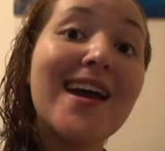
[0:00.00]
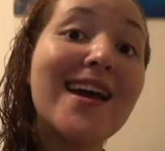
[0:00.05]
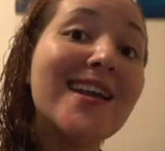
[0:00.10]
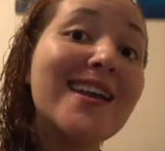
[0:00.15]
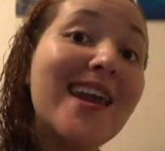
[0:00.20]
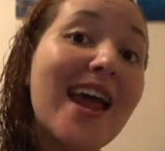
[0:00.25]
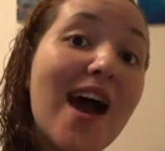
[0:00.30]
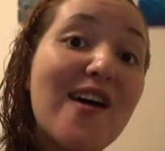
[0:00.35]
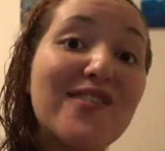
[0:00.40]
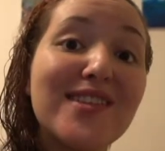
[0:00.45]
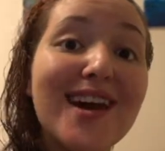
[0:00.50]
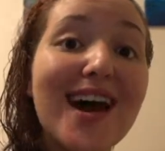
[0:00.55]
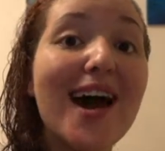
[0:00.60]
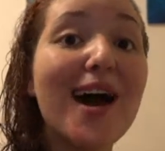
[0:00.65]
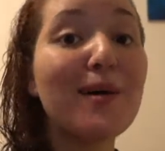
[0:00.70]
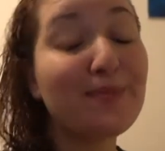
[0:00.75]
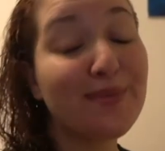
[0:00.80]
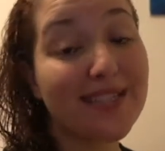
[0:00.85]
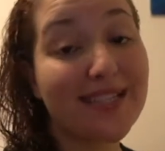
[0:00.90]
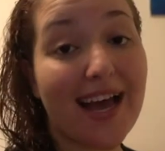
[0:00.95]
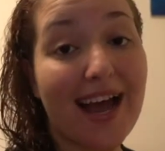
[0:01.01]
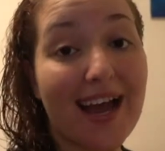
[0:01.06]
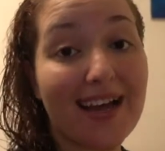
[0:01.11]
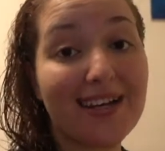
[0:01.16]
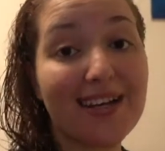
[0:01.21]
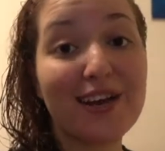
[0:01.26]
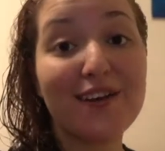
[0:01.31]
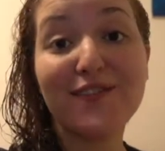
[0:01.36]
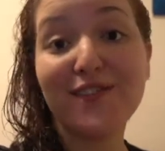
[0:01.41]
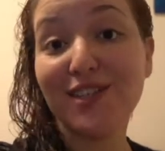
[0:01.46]
Now the
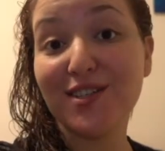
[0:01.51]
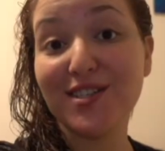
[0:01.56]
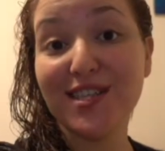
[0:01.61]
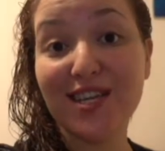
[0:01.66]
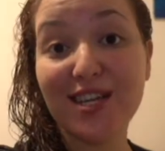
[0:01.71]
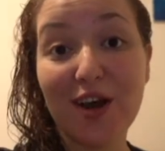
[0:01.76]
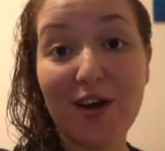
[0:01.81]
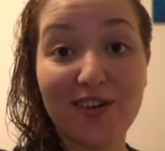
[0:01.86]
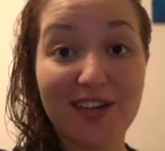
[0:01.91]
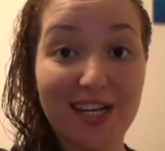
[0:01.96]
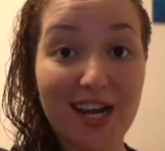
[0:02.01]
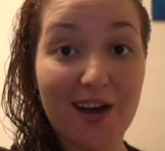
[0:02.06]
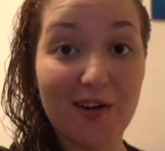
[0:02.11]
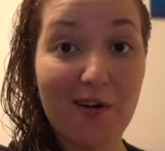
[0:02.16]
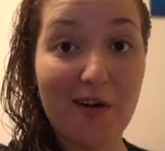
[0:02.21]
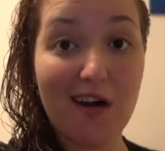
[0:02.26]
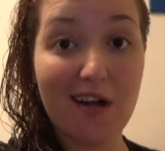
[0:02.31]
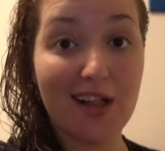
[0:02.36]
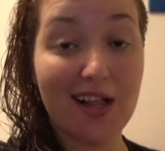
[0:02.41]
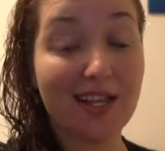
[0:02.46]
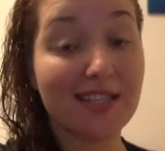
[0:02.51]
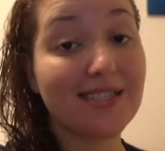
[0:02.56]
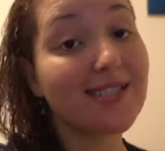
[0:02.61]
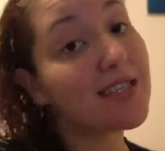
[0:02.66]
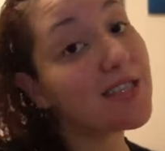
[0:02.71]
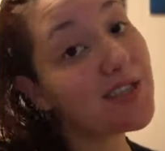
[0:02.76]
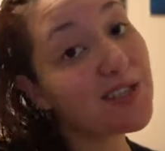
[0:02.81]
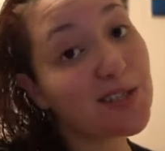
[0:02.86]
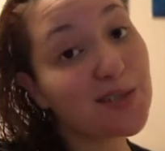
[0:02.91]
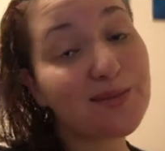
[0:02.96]
upside of using coconut oil as
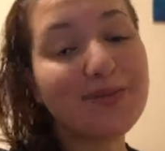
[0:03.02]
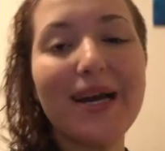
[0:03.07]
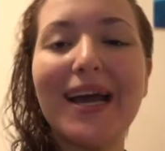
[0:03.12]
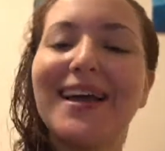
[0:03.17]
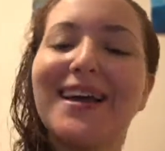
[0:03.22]
lube,